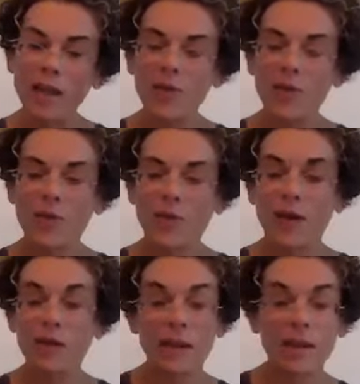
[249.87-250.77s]
in
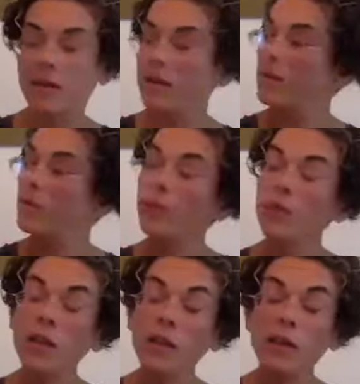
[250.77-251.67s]
front, like
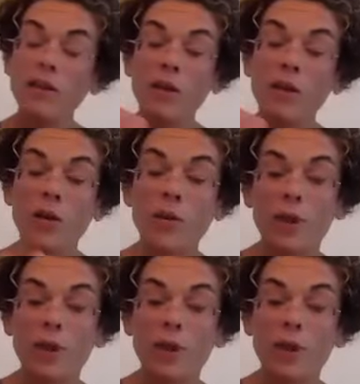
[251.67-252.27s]
really low,